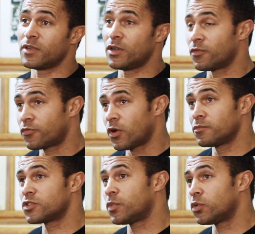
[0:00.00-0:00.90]
you know, from
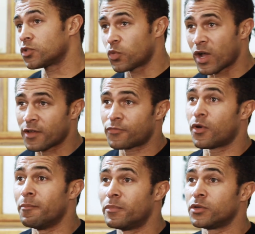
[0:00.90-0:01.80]
sportswear,
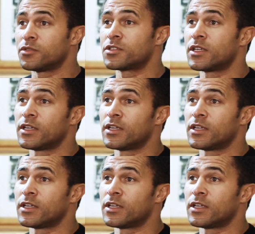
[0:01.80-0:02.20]
from boots,